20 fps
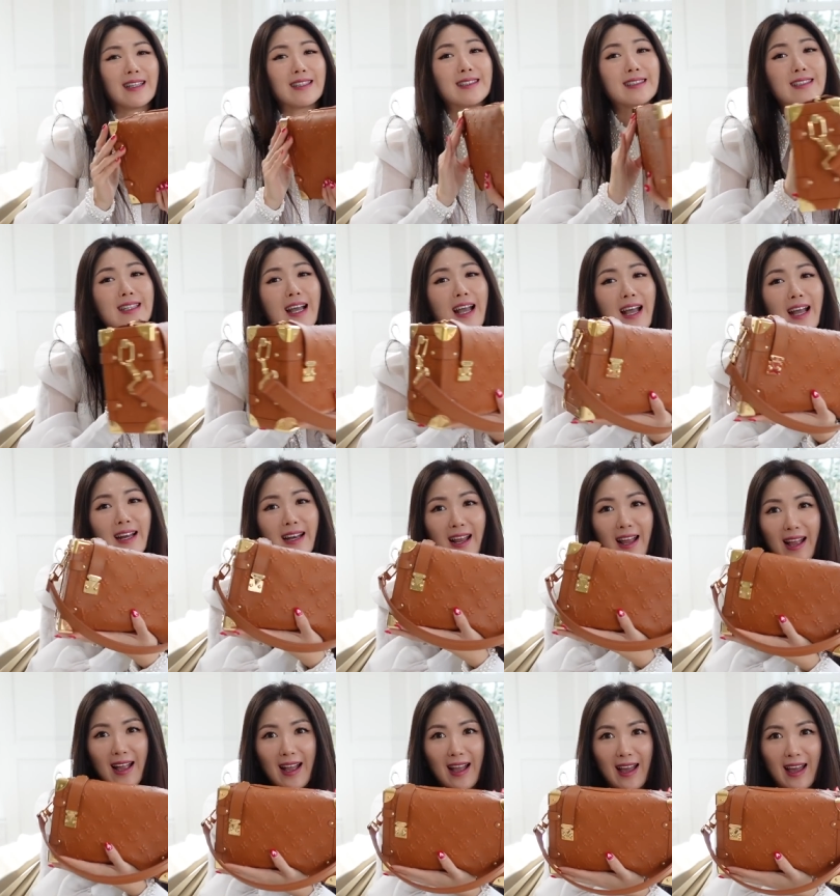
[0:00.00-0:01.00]
a
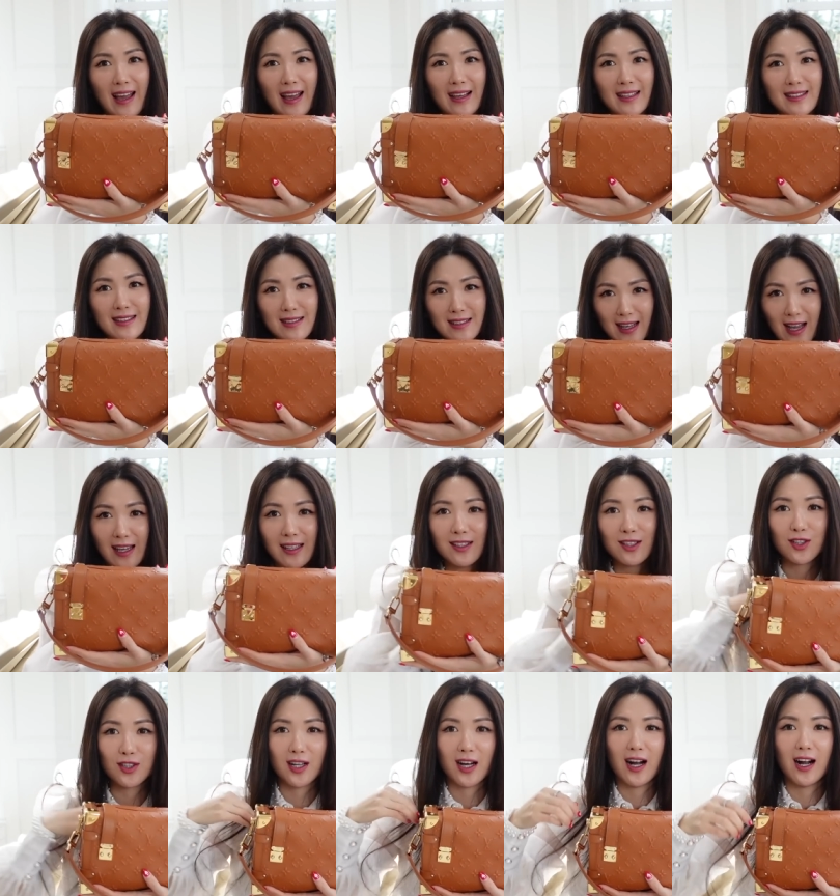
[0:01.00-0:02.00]
Cheddar side
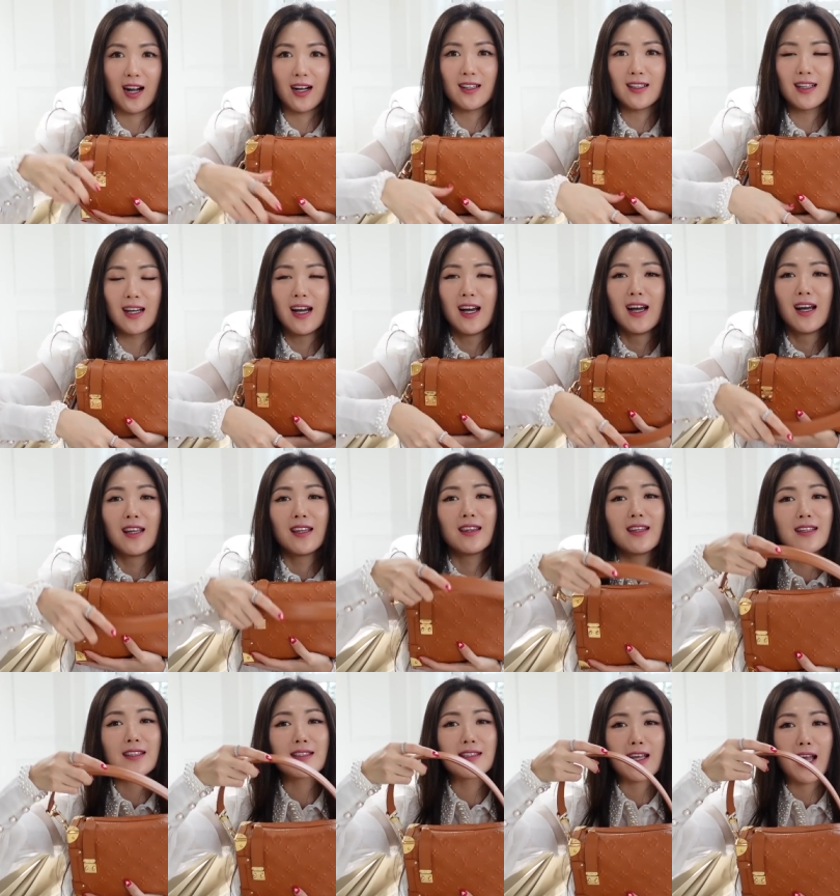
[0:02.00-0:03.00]
trunk.
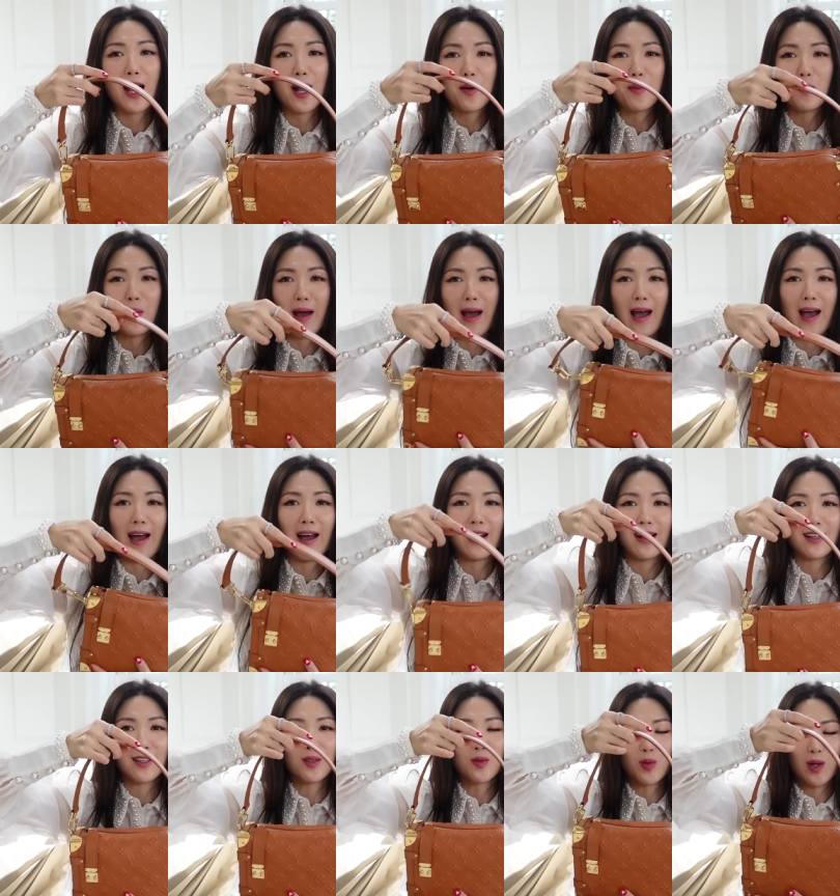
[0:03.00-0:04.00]
This
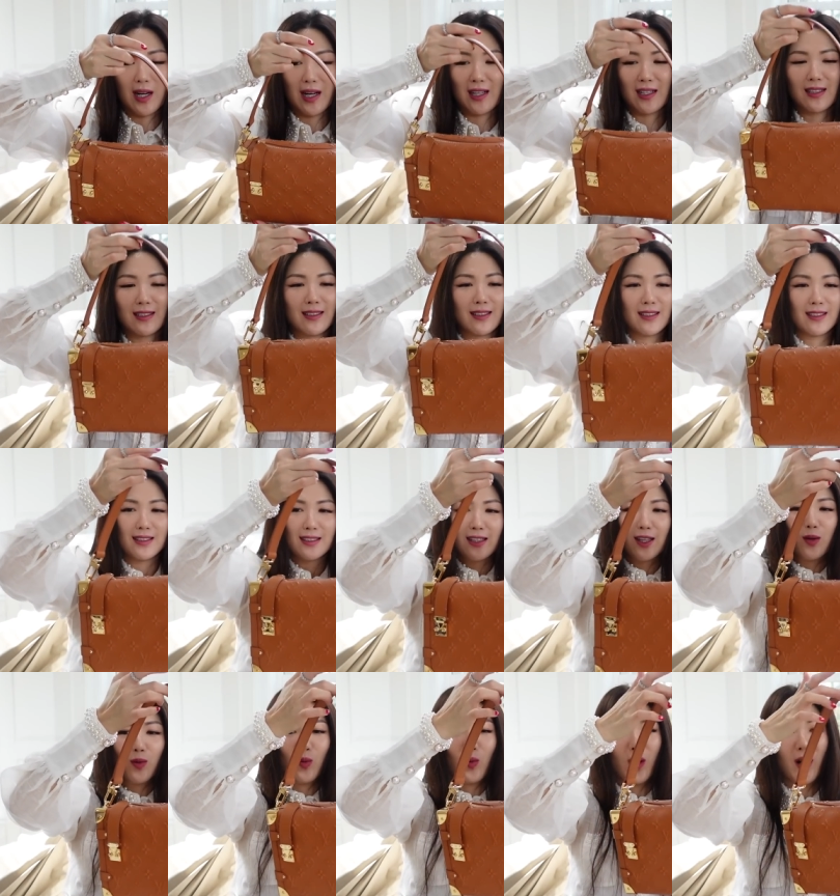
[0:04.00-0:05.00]
handbag was
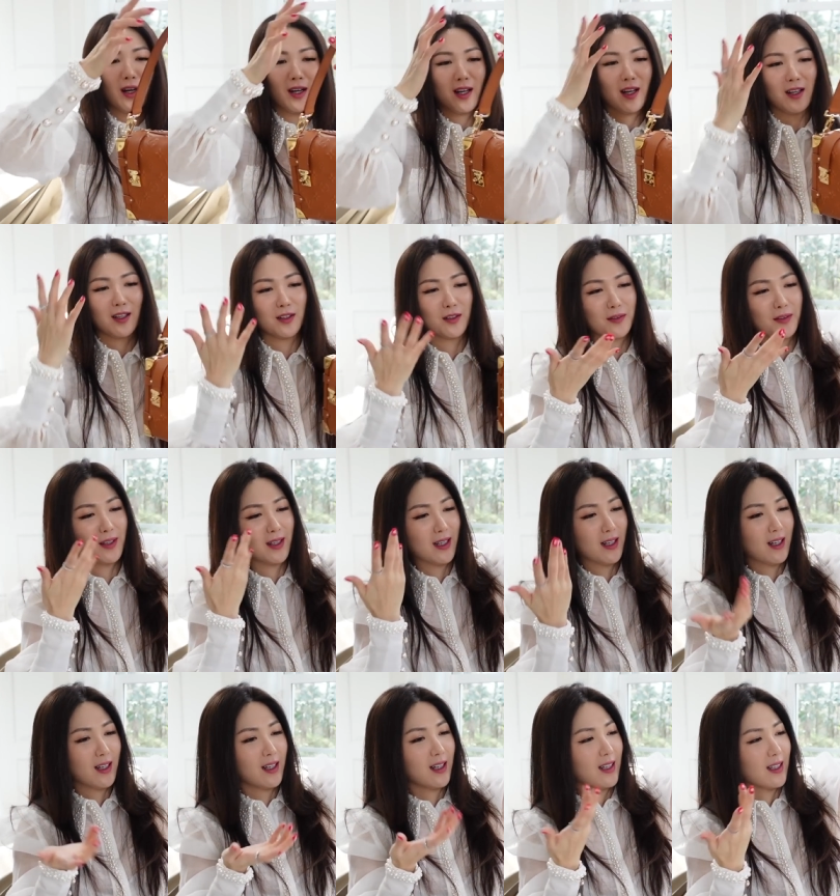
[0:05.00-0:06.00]
one of
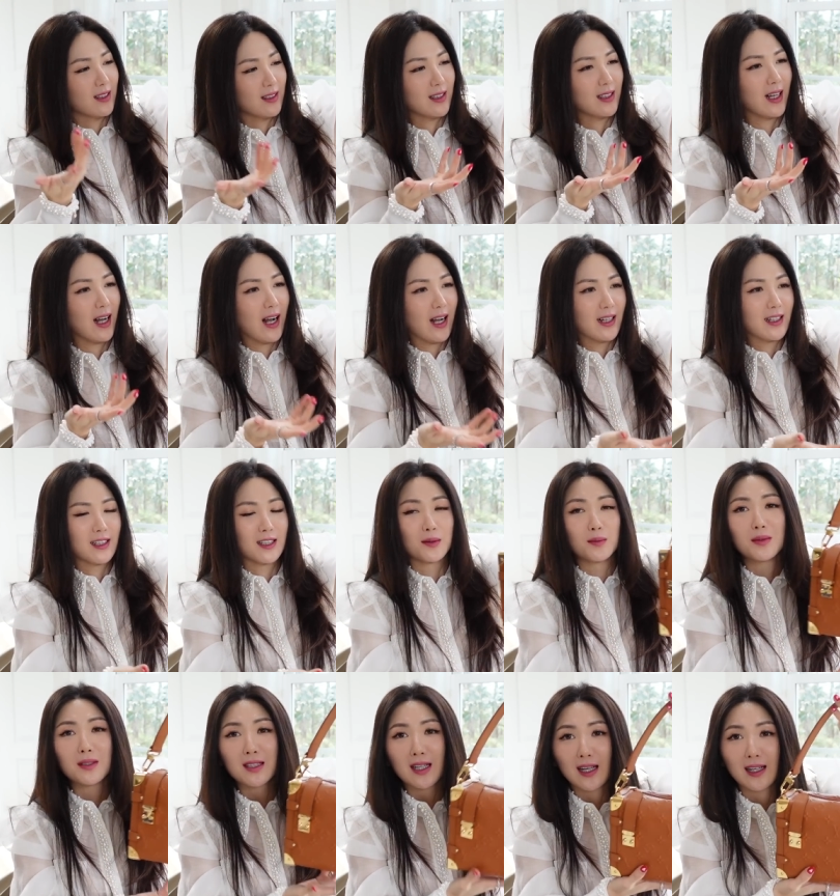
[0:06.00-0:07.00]
the
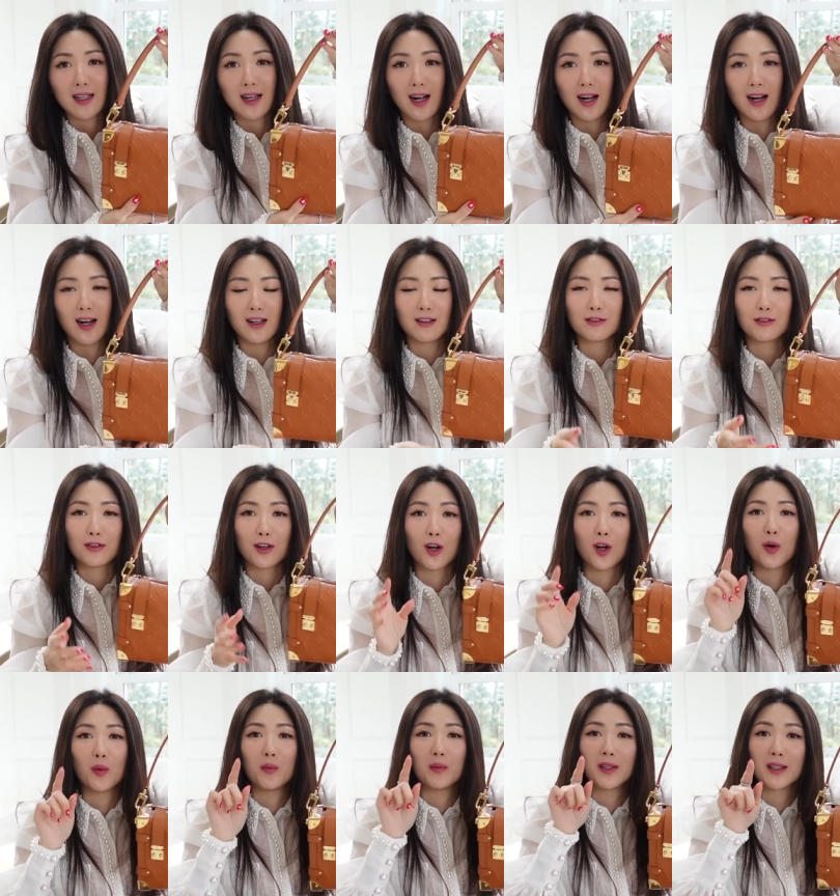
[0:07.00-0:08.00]
items I got
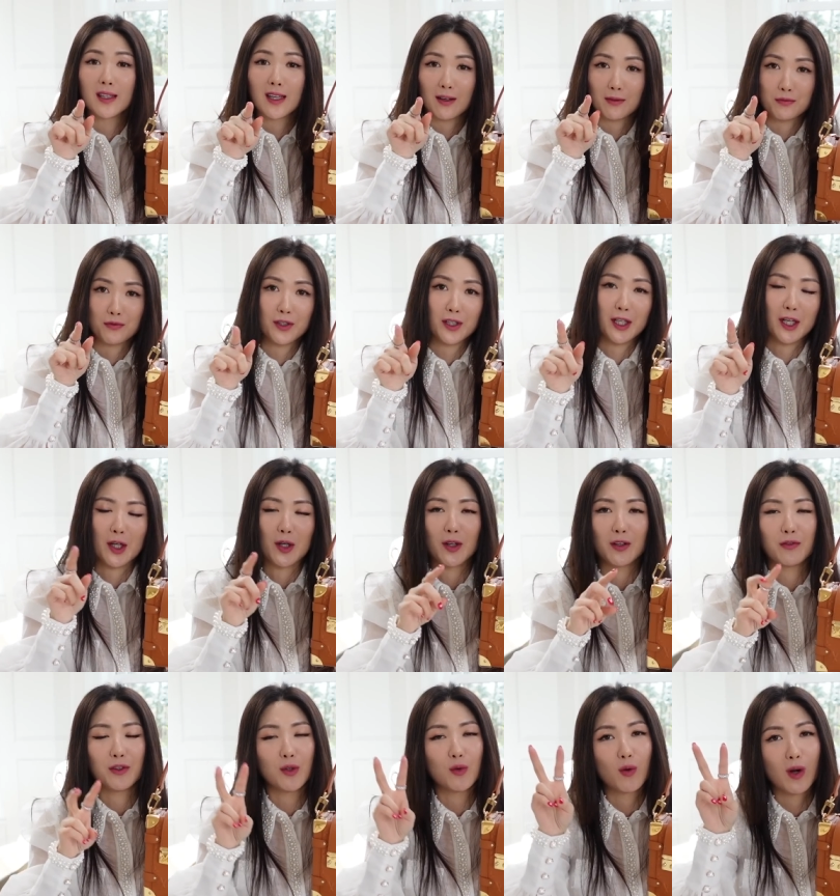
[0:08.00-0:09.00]
from that video.
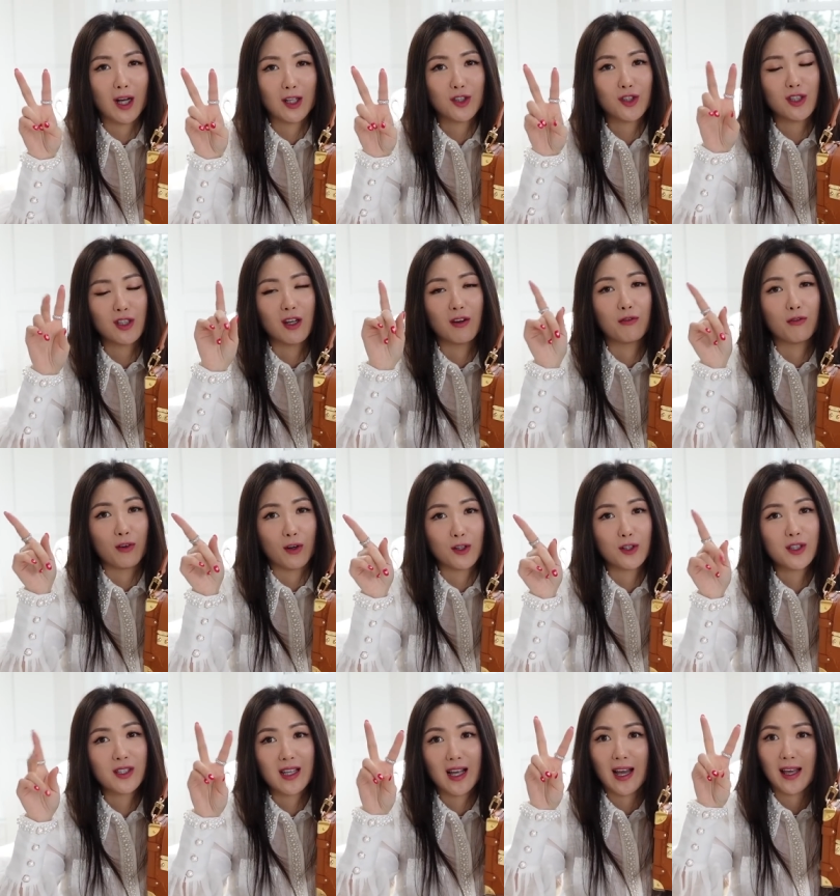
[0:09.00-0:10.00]
If you watched the
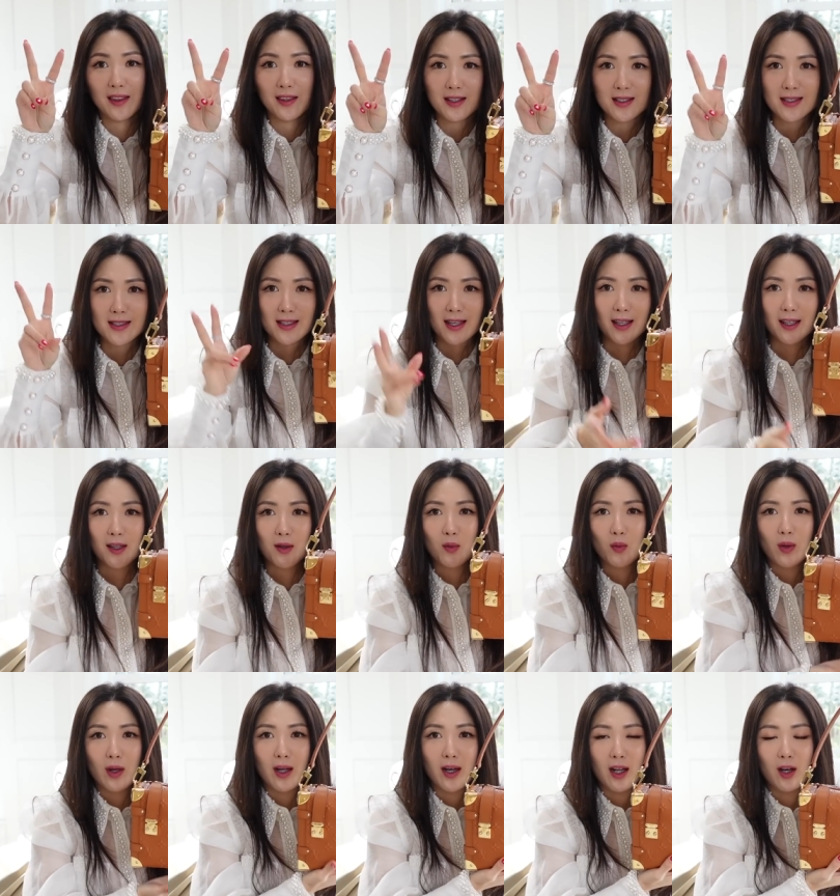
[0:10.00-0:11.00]
first and the second
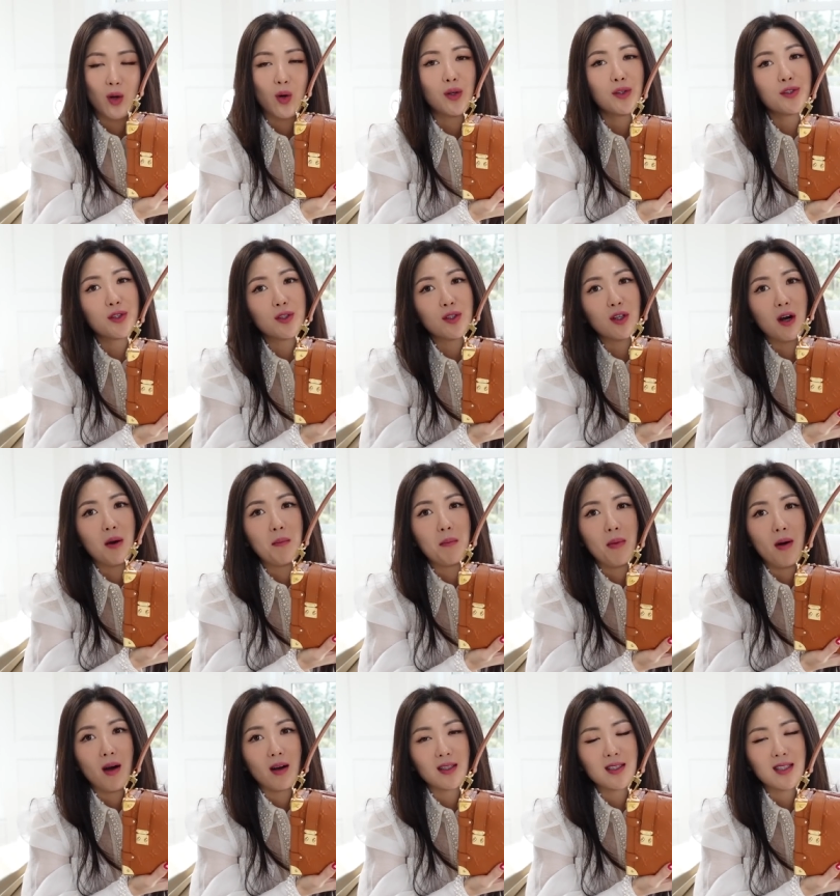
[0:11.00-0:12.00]
one, and also the
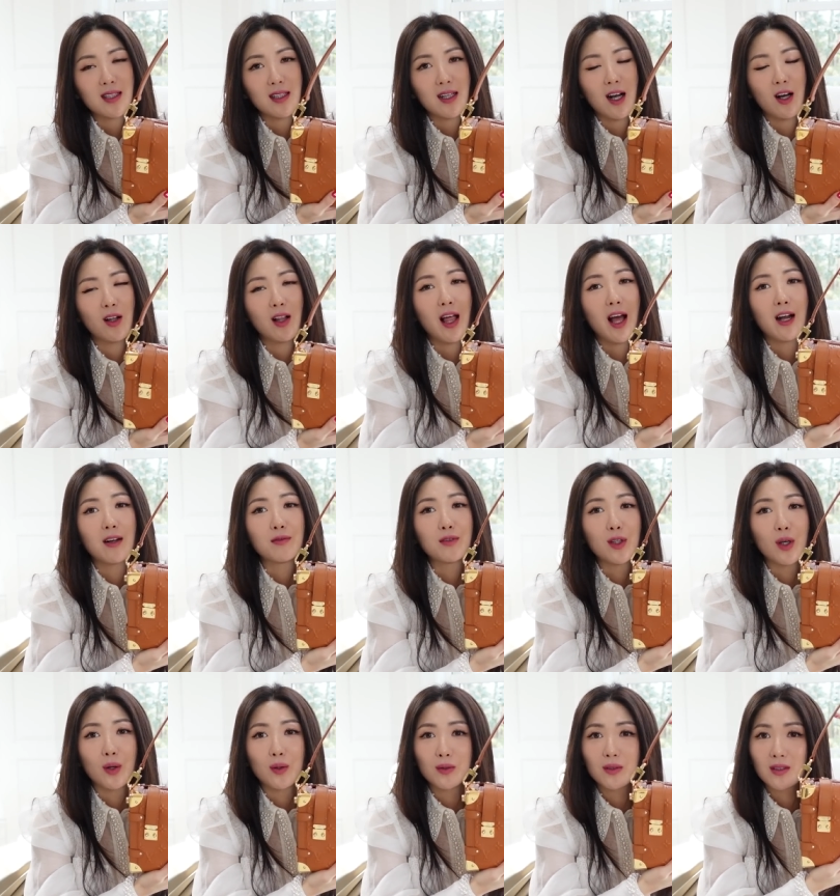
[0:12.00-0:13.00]
unboxing, I'll have
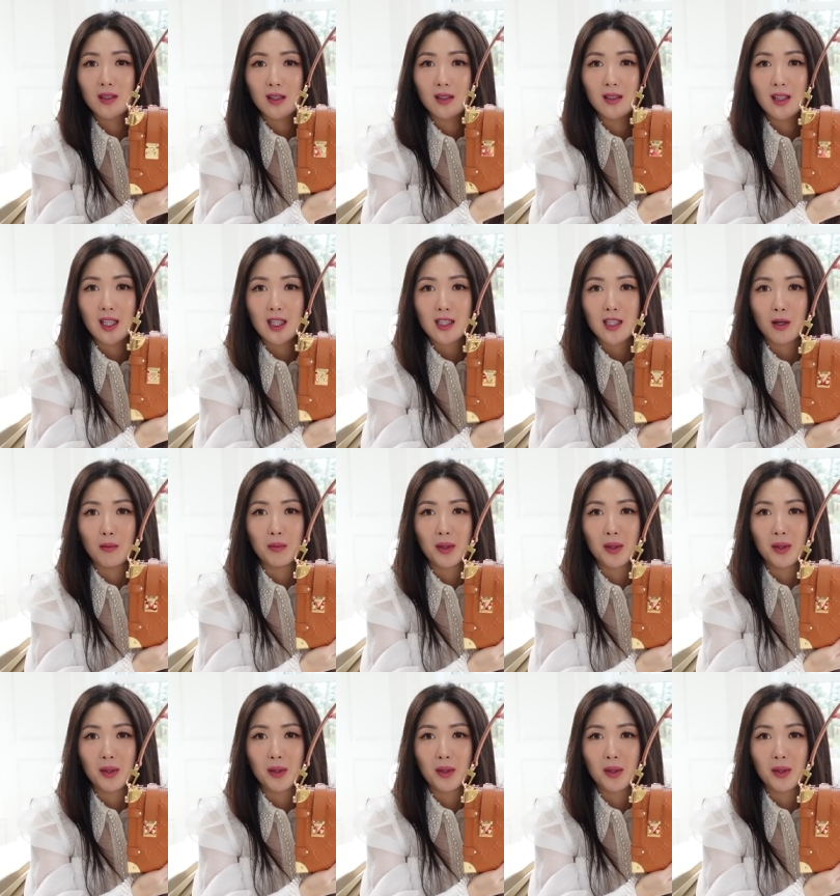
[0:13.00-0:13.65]
those linked down